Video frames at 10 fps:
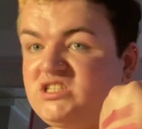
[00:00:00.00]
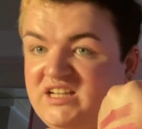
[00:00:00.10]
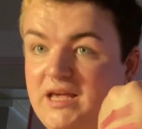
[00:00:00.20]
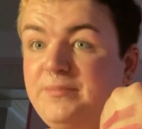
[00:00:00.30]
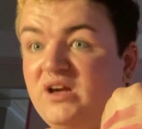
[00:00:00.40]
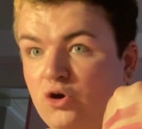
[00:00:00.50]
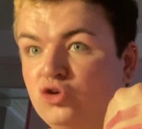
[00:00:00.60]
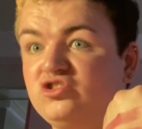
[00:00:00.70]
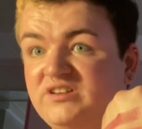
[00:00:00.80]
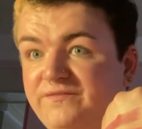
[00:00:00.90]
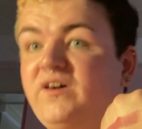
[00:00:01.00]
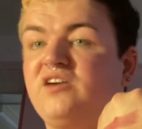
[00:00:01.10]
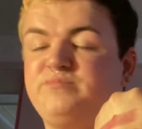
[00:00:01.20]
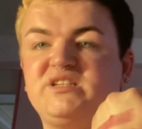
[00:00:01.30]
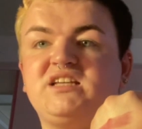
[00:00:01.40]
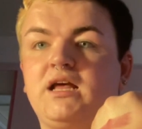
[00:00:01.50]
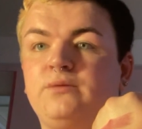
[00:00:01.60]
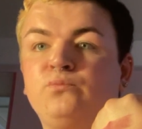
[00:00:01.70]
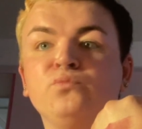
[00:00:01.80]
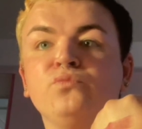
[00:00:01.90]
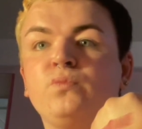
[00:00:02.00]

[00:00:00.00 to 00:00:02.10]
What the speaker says: I keep it 105%